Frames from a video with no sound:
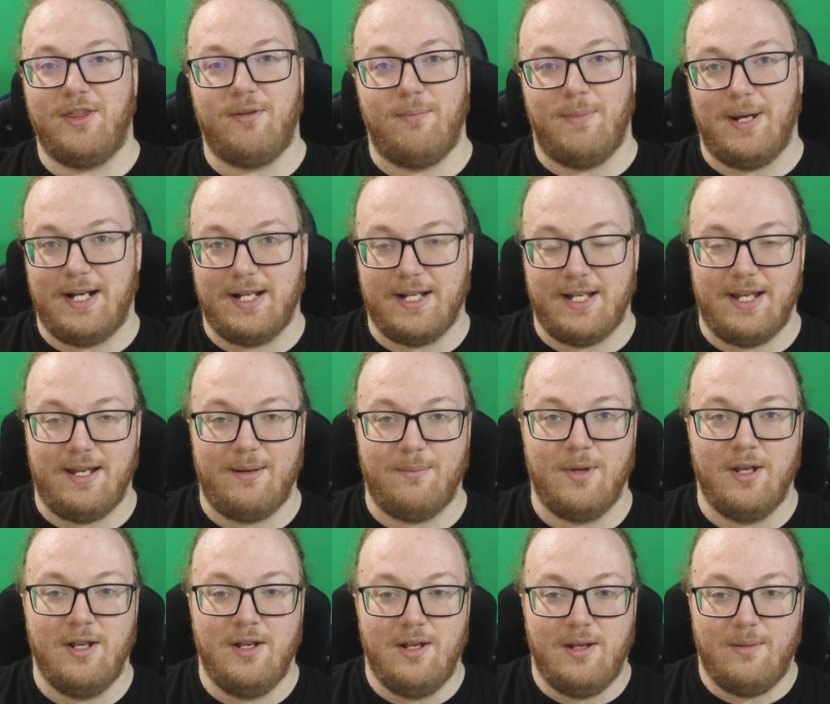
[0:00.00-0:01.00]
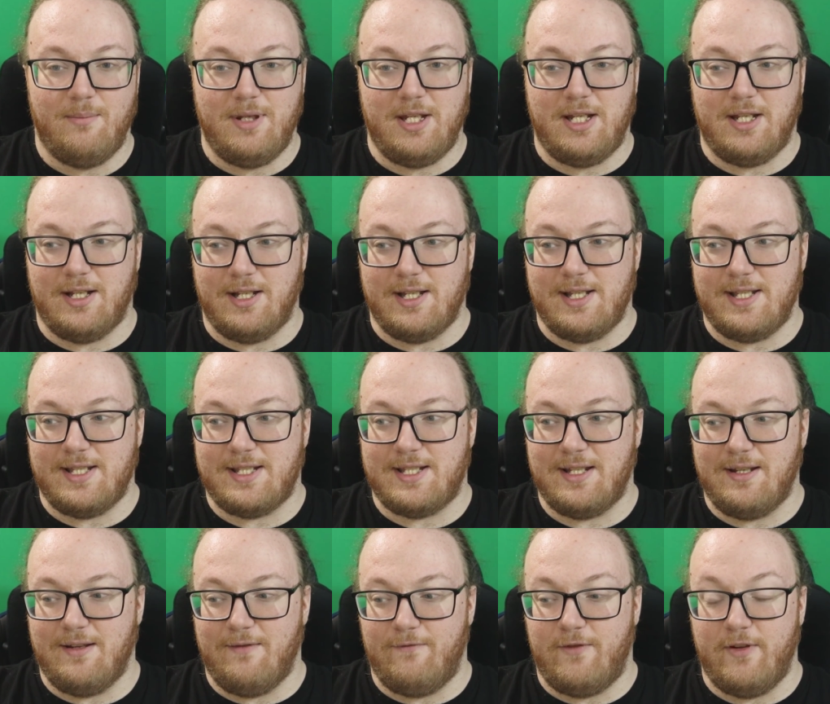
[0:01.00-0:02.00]
metagame
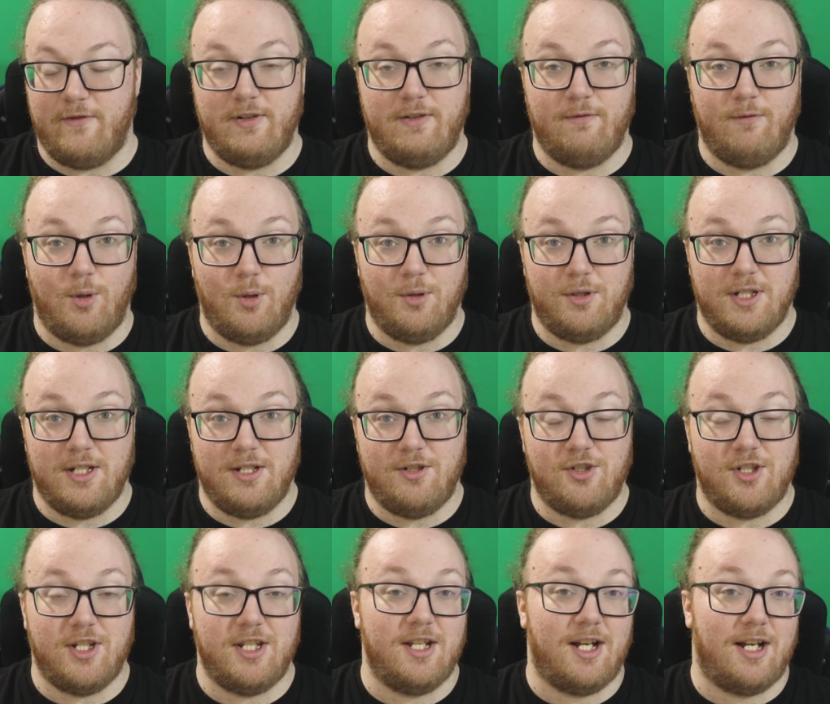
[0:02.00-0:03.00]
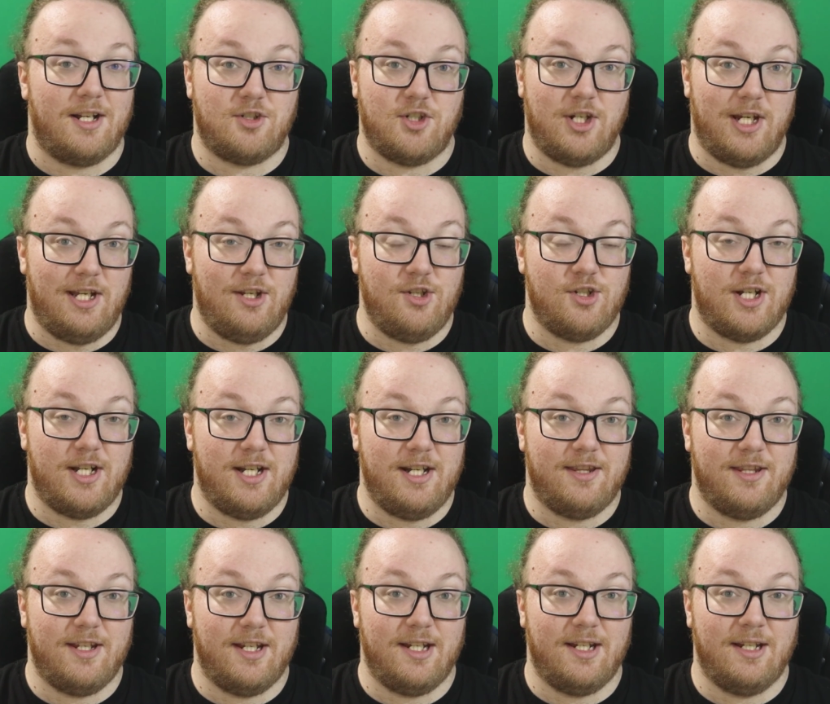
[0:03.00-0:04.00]
because Vivid Voltage did not change
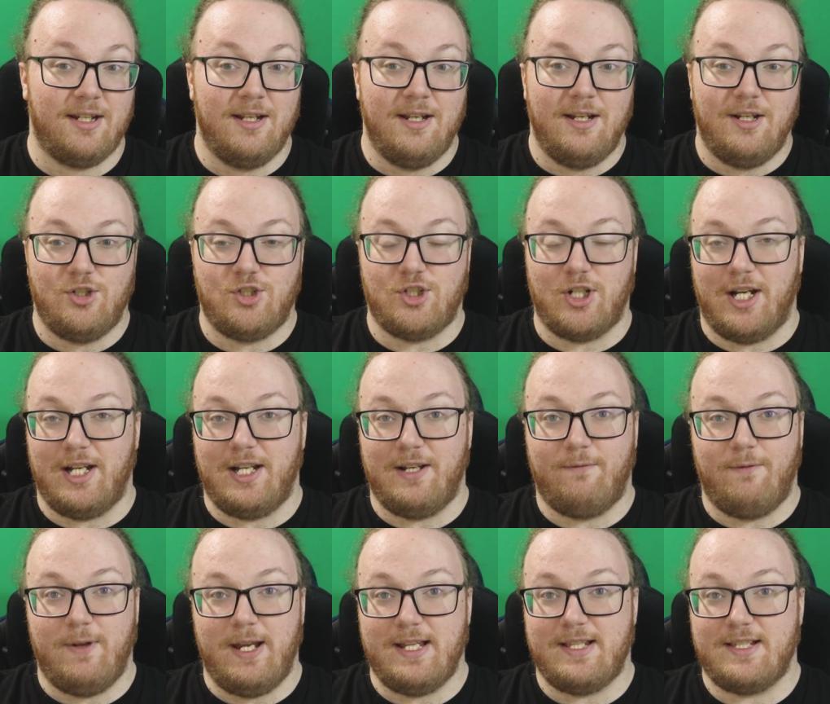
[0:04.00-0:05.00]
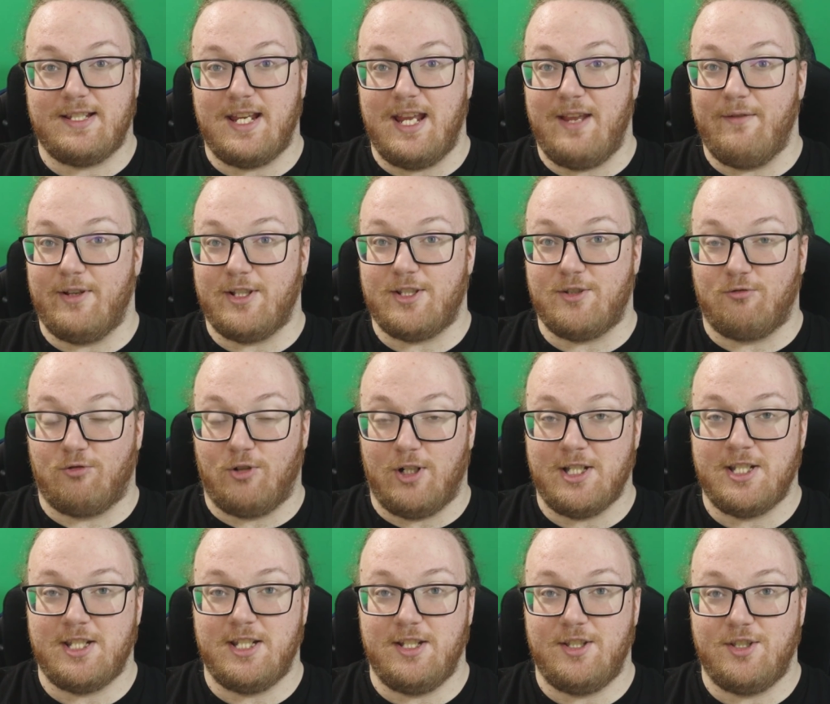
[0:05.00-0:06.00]
anything. Shining Fates gave us
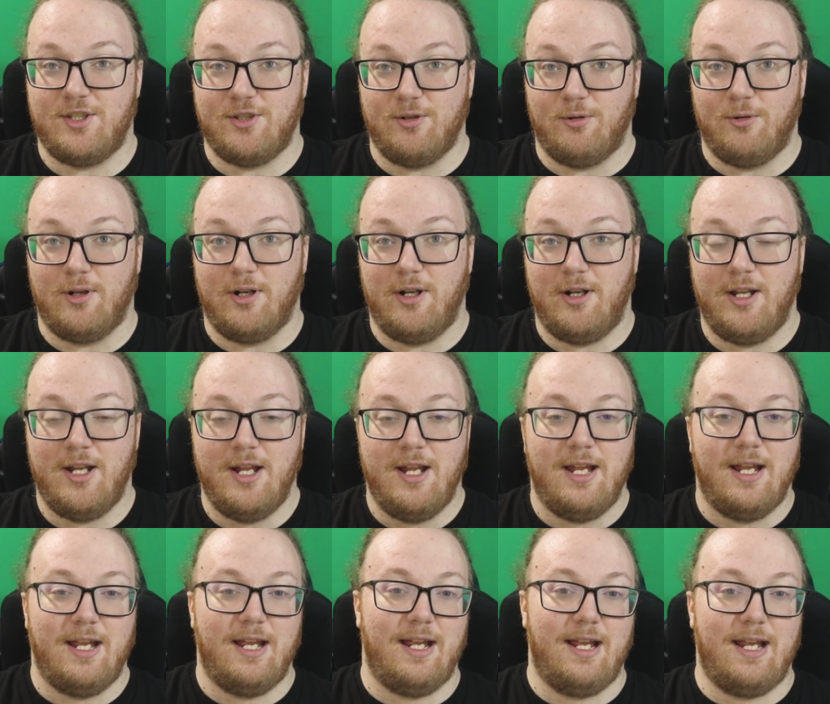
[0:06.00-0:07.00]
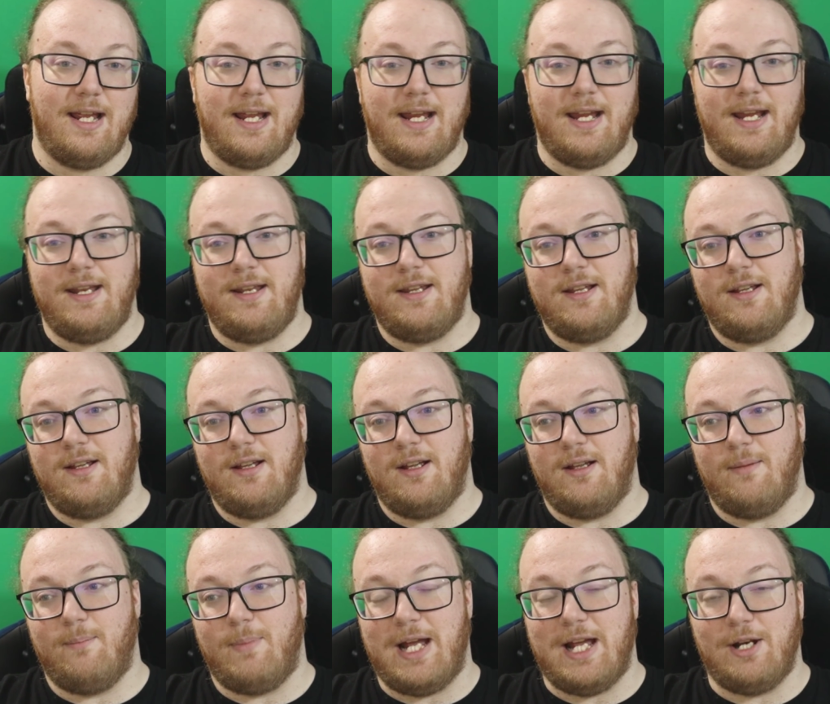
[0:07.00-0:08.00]
Rusted Sword, and
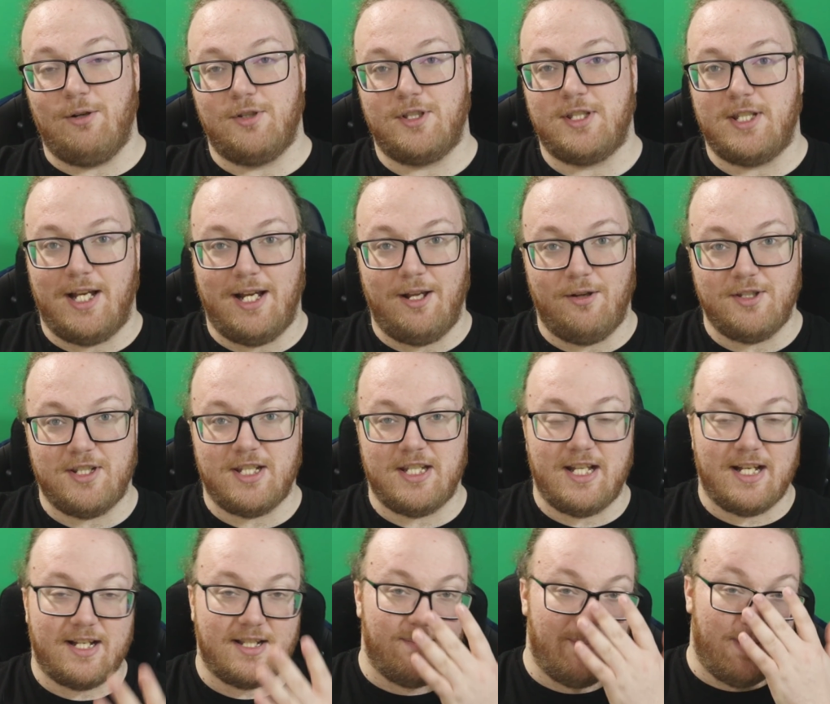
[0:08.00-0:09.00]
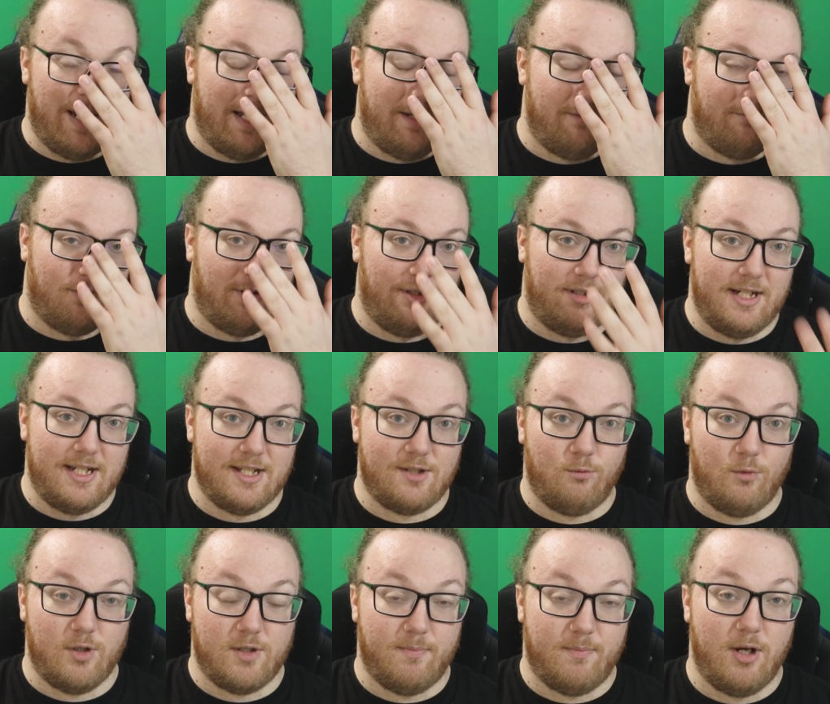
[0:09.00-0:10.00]
Battle Styles, the next main release,
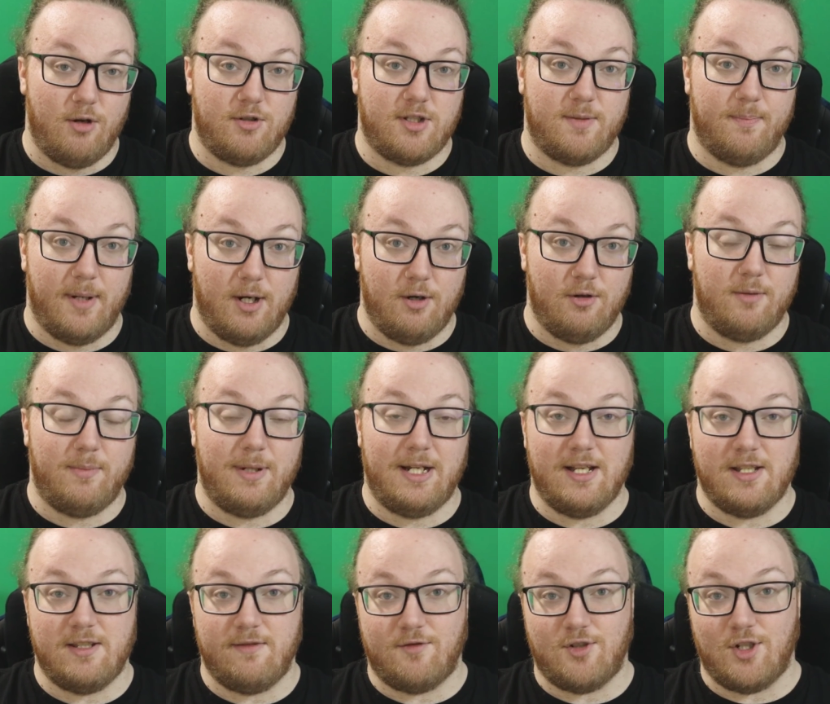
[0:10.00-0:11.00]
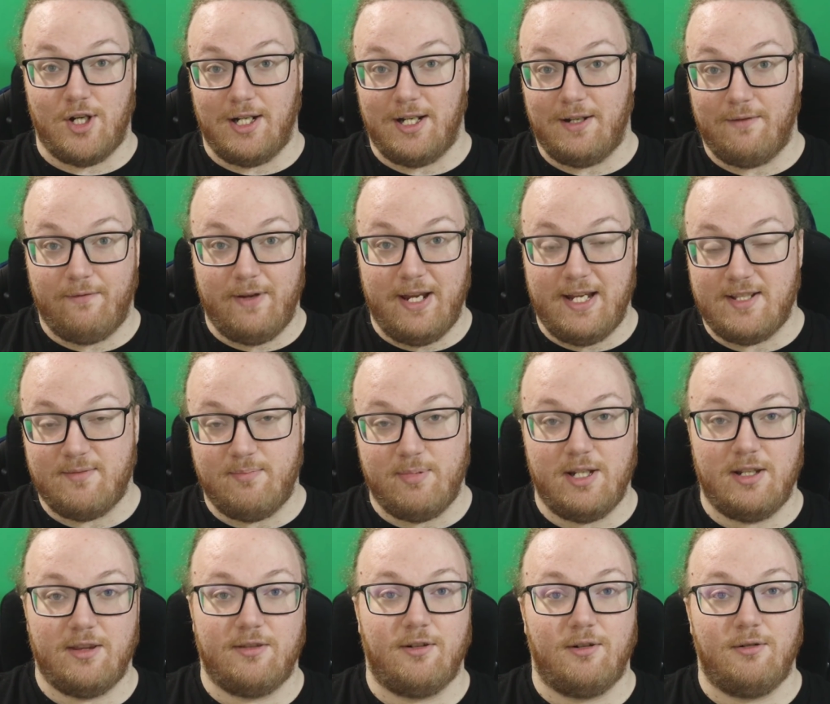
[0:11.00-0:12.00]
was postponed because of Shining Fates
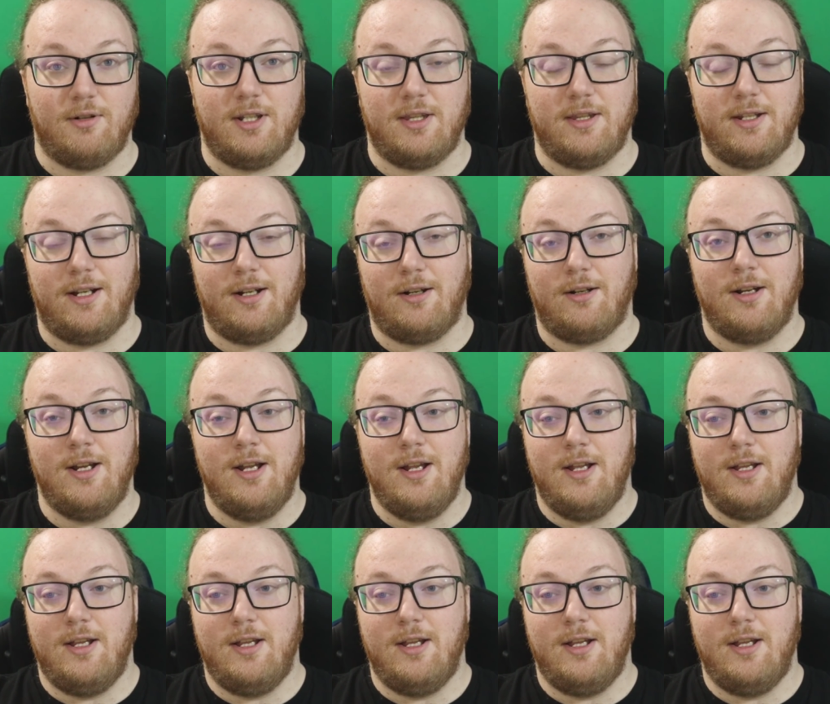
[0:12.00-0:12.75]
being thrown in there.